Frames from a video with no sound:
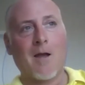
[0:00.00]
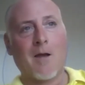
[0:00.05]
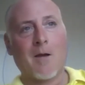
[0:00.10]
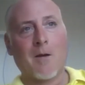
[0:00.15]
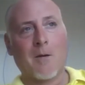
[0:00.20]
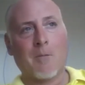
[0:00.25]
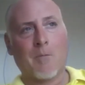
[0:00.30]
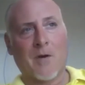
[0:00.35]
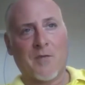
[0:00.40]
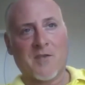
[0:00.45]

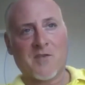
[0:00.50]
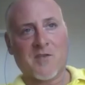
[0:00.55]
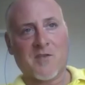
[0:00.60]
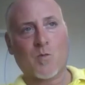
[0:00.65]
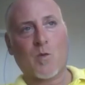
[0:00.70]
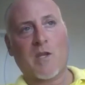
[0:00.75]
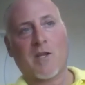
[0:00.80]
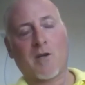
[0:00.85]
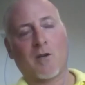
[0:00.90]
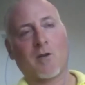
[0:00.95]
but this
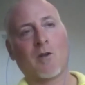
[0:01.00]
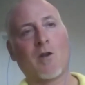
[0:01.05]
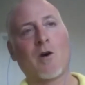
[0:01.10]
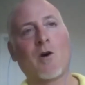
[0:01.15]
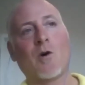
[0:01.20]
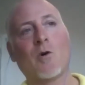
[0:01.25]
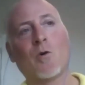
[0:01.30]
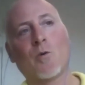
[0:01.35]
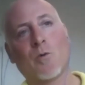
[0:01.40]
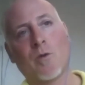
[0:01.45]
week
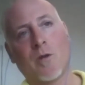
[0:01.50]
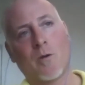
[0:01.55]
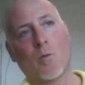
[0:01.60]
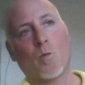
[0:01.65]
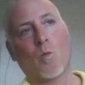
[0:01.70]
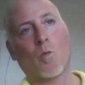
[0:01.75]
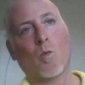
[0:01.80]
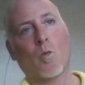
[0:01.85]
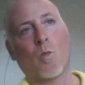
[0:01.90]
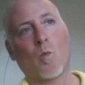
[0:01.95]
alone,
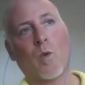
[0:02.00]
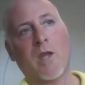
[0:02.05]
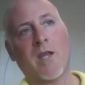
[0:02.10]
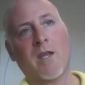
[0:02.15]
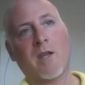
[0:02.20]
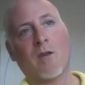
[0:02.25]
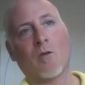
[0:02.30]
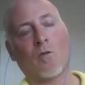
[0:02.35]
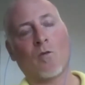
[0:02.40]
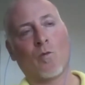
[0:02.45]

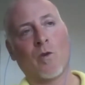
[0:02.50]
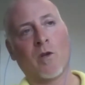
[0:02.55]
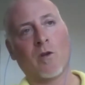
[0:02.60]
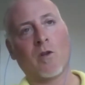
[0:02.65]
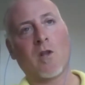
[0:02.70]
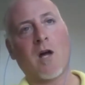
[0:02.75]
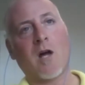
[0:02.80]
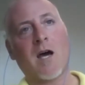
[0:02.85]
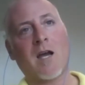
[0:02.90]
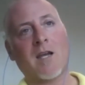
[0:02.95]
we
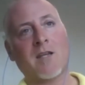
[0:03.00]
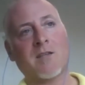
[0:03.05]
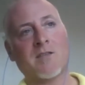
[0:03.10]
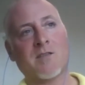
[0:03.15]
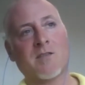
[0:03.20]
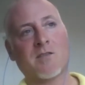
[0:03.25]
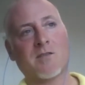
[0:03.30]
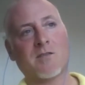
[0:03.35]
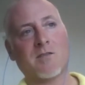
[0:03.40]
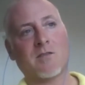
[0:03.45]

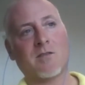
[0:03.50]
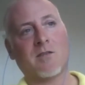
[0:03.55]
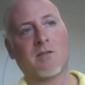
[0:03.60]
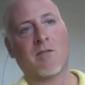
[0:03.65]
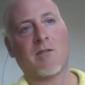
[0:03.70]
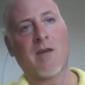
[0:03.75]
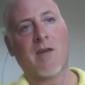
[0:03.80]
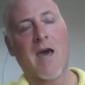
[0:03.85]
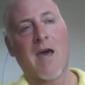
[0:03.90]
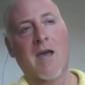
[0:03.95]
realized
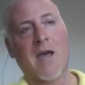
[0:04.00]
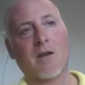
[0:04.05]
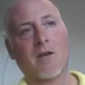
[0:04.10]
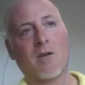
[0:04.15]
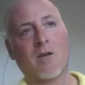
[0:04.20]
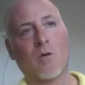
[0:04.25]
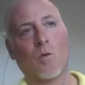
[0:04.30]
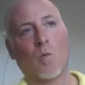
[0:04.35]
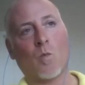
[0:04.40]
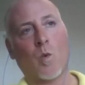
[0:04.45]
that
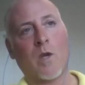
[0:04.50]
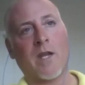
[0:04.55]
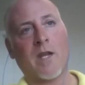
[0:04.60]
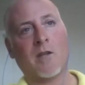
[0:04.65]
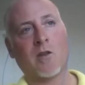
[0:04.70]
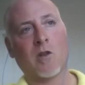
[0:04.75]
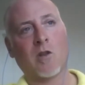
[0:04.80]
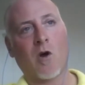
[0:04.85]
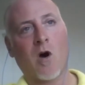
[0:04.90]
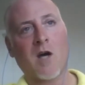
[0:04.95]
we
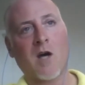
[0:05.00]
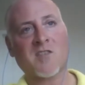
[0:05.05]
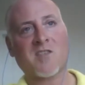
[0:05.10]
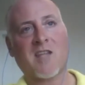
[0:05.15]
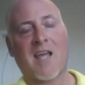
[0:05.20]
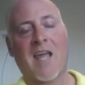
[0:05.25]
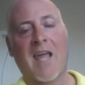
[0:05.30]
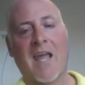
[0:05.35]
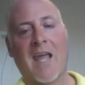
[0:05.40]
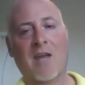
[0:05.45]
lost
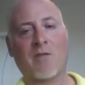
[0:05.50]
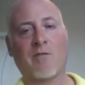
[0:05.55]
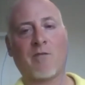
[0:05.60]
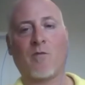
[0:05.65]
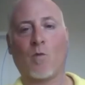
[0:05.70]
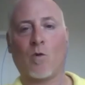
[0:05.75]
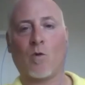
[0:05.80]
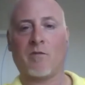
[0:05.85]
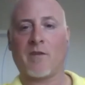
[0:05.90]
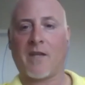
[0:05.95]
a
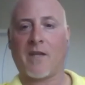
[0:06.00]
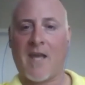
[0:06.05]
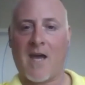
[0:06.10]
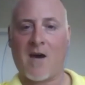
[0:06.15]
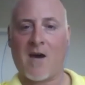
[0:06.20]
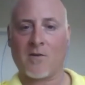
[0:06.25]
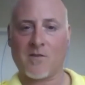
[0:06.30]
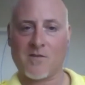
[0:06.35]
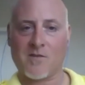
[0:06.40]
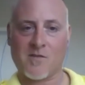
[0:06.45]
handful of
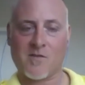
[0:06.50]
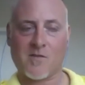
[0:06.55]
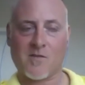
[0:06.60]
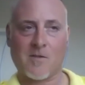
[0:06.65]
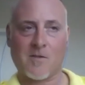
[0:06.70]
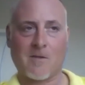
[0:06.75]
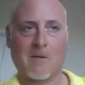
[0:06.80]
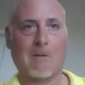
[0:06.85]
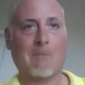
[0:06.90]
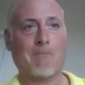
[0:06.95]
accounts.
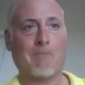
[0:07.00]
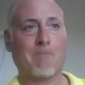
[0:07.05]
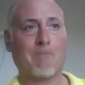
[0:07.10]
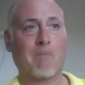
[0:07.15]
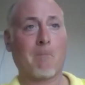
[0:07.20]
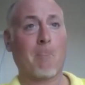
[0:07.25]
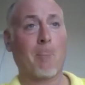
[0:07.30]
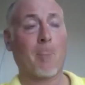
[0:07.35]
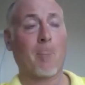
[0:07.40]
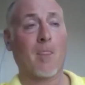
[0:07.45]

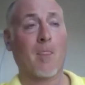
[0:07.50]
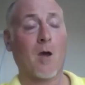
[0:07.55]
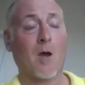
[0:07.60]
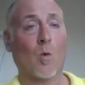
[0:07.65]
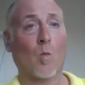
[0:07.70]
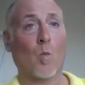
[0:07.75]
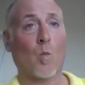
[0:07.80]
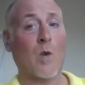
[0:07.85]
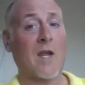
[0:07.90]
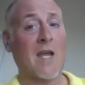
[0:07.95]

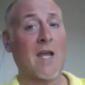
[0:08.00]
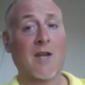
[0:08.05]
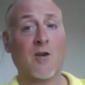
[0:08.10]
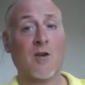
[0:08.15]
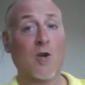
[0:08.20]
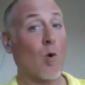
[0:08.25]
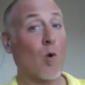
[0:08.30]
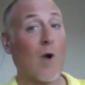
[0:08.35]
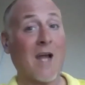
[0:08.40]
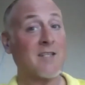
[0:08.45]
We had
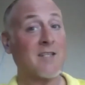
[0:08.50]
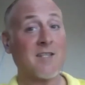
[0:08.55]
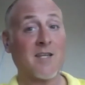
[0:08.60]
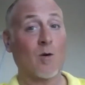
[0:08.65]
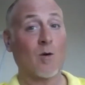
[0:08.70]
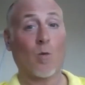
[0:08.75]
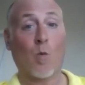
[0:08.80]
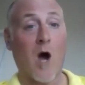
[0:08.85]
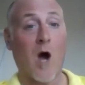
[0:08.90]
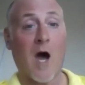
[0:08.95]
no idea
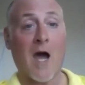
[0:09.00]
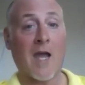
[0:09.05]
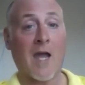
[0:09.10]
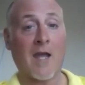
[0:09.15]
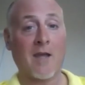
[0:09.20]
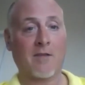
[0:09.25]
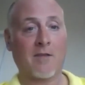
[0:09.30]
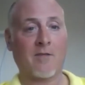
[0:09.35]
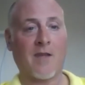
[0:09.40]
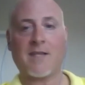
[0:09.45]

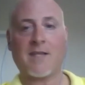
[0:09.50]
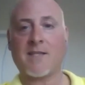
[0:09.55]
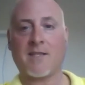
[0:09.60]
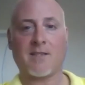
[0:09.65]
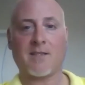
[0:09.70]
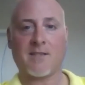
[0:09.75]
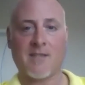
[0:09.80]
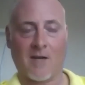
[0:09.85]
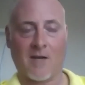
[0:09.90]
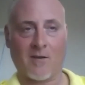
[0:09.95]
why. They
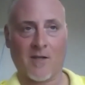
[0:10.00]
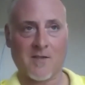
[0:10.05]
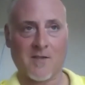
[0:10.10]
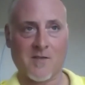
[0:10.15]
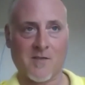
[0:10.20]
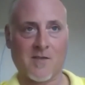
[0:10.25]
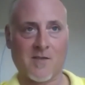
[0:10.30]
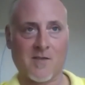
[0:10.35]
didn't tell us.